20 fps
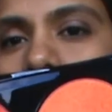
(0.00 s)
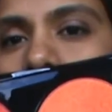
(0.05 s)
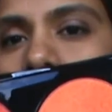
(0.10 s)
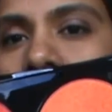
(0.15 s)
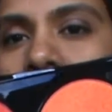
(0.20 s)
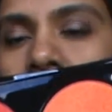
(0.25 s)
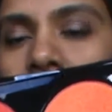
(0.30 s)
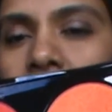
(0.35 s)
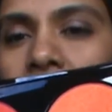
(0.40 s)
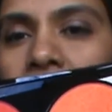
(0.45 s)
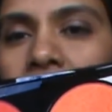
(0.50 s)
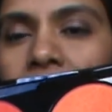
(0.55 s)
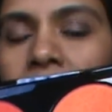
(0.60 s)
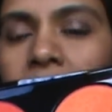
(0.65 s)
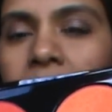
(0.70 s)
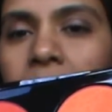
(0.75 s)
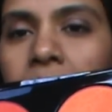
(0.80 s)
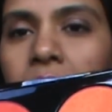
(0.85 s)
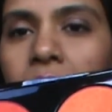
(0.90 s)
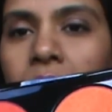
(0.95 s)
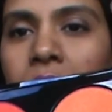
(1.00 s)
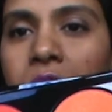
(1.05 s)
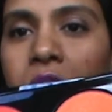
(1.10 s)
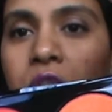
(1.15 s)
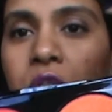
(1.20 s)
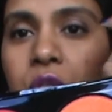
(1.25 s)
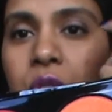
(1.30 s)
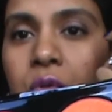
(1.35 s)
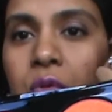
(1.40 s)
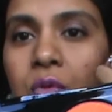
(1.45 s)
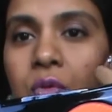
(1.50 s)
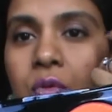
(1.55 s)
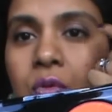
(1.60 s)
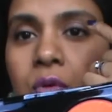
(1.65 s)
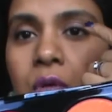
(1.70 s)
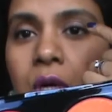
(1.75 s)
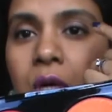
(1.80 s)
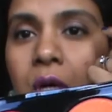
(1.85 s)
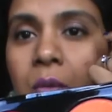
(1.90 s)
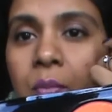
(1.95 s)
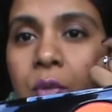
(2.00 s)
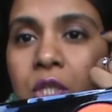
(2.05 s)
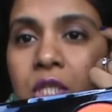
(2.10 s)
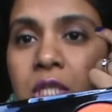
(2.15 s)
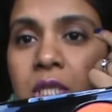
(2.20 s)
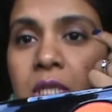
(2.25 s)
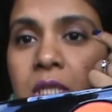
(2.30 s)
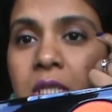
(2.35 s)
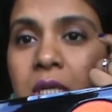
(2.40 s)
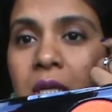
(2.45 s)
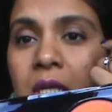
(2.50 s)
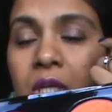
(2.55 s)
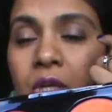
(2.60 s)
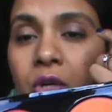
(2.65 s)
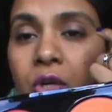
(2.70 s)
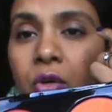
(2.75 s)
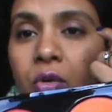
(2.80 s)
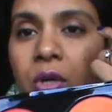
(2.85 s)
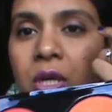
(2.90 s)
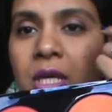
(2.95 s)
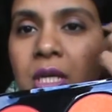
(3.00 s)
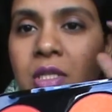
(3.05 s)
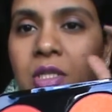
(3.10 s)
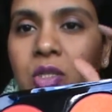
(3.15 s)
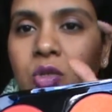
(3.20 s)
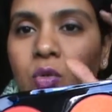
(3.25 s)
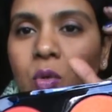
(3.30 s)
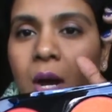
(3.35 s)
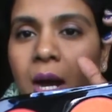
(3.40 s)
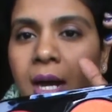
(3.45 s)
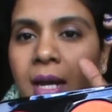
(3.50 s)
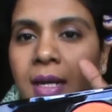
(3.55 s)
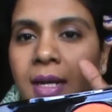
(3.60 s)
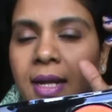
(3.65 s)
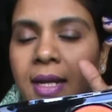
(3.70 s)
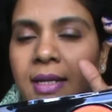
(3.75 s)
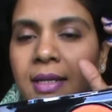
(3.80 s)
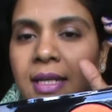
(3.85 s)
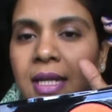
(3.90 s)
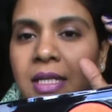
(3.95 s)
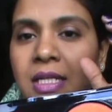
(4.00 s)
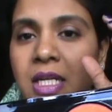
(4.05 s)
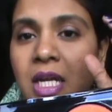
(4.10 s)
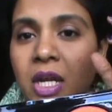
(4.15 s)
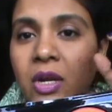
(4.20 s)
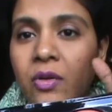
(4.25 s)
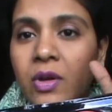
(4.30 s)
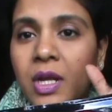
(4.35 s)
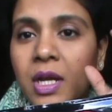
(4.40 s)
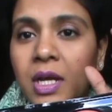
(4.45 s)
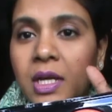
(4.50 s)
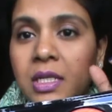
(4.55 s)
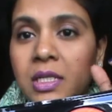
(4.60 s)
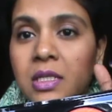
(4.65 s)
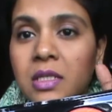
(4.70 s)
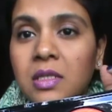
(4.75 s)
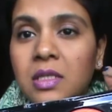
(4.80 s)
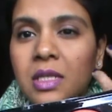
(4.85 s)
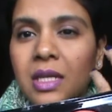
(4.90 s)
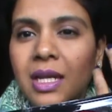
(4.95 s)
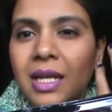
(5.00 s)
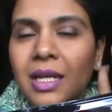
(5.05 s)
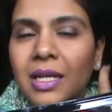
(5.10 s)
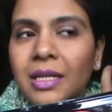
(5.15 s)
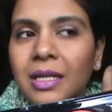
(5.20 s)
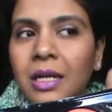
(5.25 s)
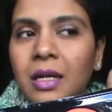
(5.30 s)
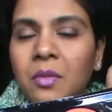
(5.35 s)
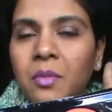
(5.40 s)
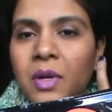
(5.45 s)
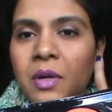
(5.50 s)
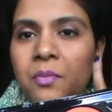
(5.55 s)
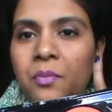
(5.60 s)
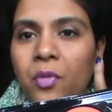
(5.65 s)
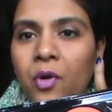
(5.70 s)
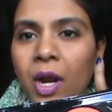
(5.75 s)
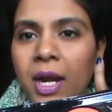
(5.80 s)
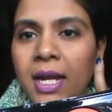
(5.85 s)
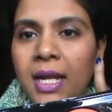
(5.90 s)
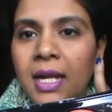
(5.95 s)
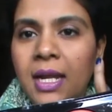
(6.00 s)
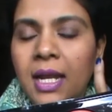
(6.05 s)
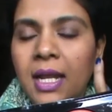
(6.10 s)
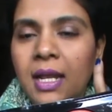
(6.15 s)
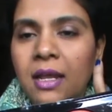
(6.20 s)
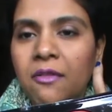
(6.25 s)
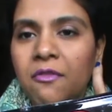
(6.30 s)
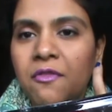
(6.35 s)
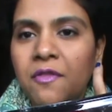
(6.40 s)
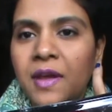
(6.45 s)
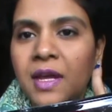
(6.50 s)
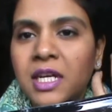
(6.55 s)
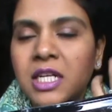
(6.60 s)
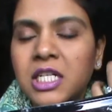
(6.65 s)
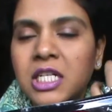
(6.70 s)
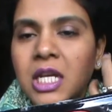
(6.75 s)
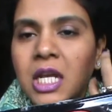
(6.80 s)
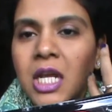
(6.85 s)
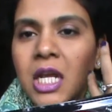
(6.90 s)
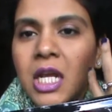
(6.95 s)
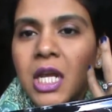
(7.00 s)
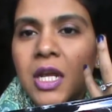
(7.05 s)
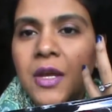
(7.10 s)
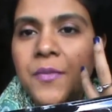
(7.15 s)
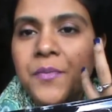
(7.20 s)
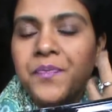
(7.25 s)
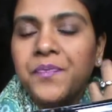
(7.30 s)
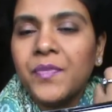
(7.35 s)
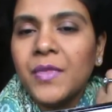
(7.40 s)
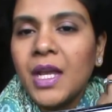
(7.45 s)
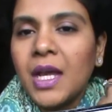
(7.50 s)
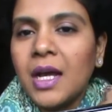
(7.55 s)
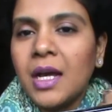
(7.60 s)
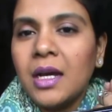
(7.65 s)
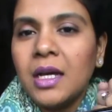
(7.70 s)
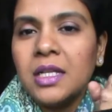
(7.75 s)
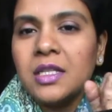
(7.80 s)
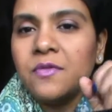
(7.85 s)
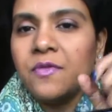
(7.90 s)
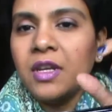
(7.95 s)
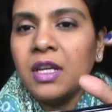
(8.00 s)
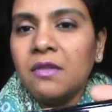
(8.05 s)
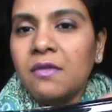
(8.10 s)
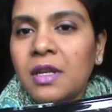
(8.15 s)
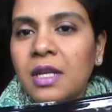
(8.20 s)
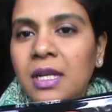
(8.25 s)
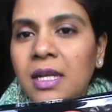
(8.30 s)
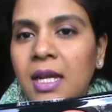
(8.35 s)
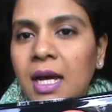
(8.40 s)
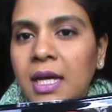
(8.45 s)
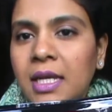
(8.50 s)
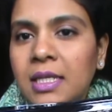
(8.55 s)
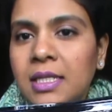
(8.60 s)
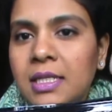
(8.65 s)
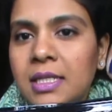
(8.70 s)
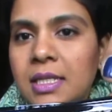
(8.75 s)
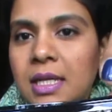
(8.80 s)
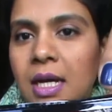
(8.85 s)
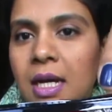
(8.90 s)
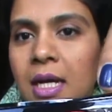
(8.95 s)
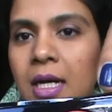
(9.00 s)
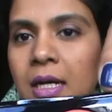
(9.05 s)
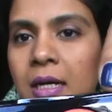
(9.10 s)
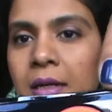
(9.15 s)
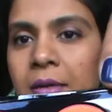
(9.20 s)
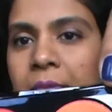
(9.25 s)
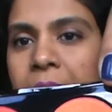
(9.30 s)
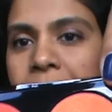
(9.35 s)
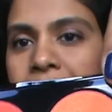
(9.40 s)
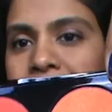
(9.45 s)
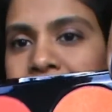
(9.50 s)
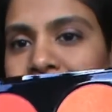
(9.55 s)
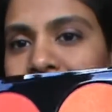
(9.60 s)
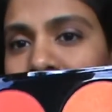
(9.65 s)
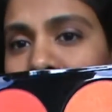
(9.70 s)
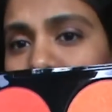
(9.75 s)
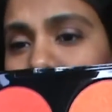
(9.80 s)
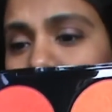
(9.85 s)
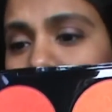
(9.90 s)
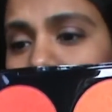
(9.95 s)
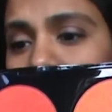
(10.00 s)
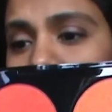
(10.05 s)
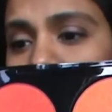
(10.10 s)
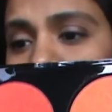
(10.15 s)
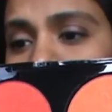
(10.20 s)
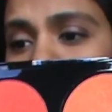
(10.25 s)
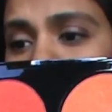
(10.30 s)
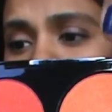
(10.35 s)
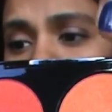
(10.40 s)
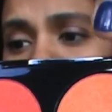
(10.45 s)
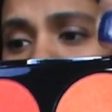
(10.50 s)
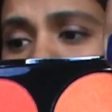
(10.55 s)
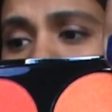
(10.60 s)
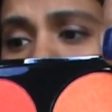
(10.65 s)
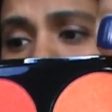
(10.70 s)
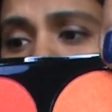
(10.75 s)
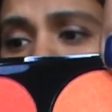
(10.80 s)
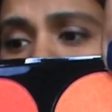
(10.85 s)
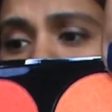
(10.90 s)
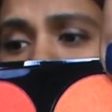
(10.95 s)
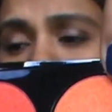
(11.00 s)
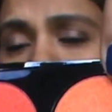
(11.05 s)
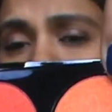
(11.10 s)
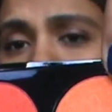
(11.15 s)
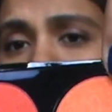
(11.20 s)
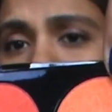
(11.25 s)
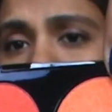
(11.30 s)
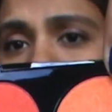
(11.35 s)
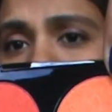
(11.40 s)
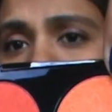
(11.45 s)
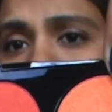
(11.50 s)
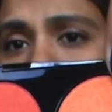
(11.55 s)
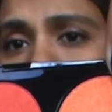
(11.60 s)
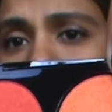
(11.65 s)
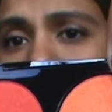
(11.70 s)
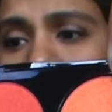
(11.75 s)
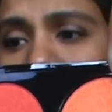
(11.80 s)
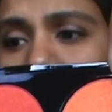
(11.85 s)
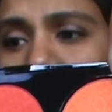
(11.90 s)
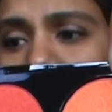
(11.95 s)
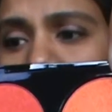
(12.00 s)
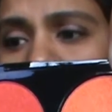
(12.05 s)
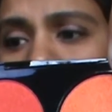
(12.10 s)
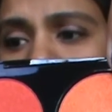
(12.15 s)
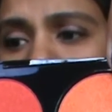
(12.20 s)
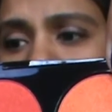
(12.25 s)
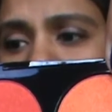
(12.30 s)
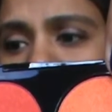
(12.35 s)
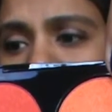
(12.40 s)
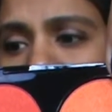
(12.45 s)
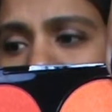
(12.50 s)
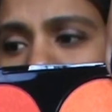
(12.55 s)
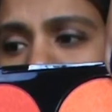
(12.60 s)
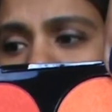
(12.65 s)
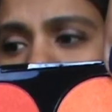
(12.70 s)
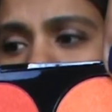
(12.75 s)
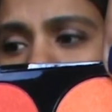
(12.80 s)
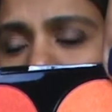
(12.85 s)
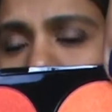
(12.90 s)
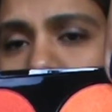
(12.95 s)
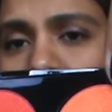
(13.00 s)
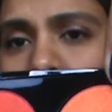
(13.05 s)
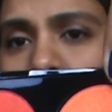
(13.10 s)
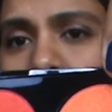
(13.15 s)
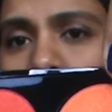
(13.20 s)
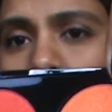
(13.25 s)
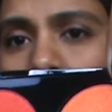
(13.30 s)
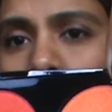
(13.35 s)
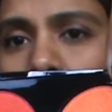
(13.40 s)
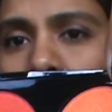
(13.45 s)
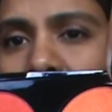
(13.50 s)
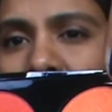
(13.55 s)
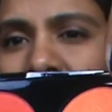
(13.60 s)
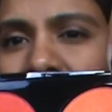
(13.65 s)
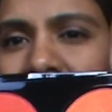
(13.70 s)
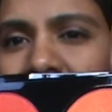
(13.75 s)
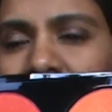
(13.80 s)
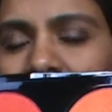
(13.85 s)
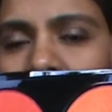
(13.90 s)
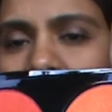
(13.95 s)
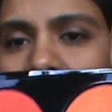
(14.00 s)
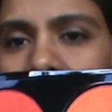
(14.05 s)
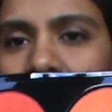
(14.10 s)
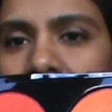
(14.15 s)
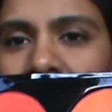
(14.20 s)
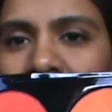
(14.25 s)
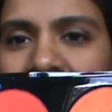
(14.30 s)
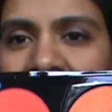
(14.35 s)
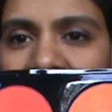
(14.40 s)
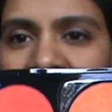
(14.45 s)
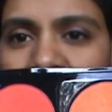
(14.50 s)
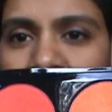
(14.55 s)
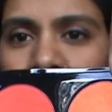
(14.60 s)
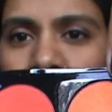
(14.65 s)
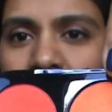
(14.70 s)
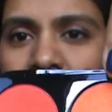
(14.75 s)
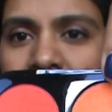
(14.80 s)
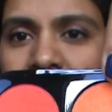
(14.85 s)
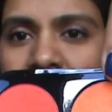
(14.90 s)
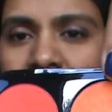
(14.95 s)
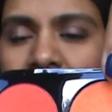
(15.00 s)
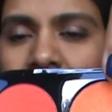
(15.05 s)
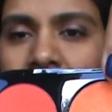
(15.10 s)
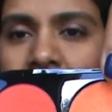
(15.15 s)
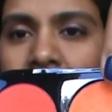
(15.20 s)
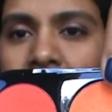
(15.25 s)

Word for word: it's very very good to uh, put it in your crease to highlight that area it's it's a little bit brightening effect uh, it's very very nice um, this one is ME734 it's the tangerine